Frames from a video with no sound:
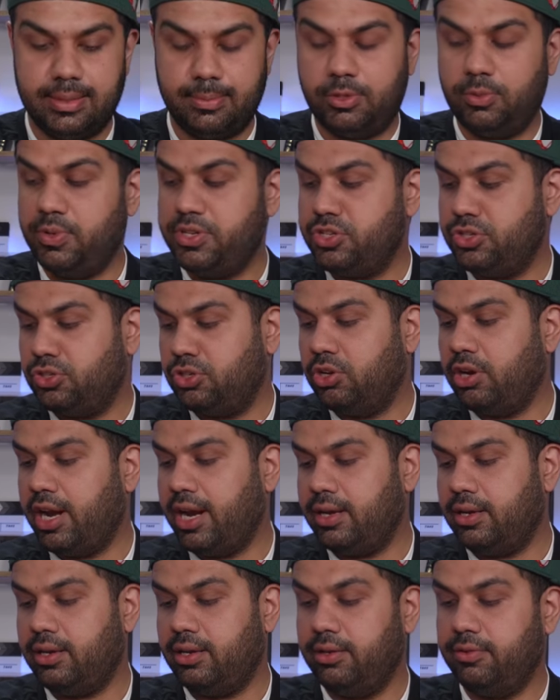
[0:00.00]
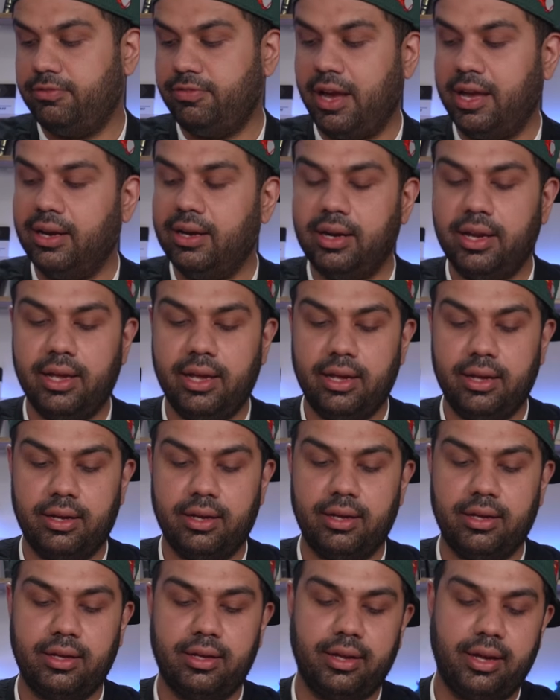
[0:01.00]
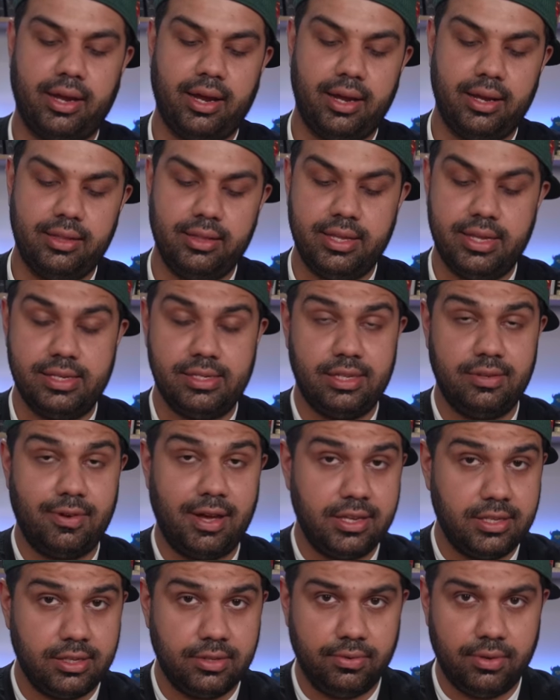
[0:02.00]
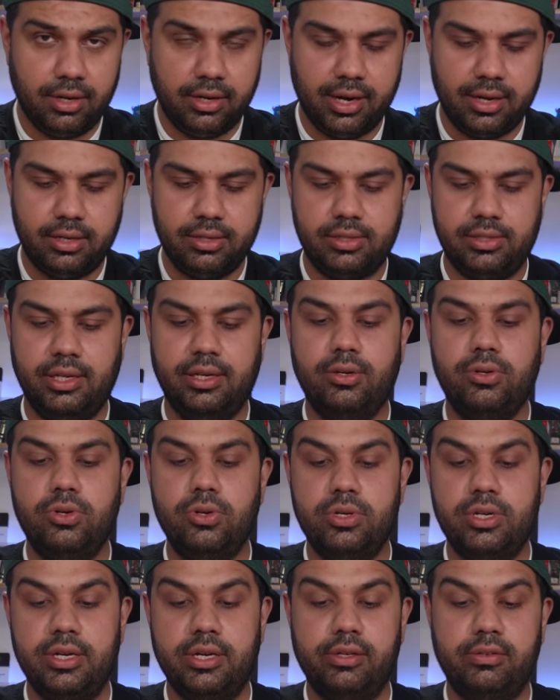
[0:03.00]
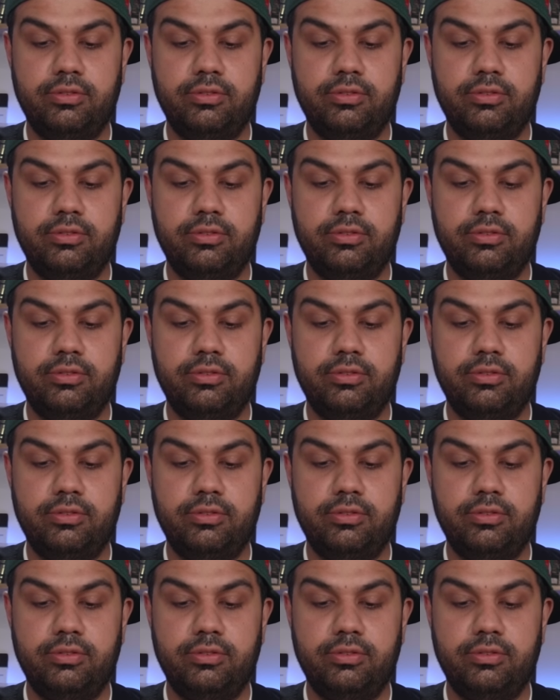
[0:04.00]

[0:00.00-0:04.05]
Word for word: tips, which is great. Finally, in these devices, we'll get to see good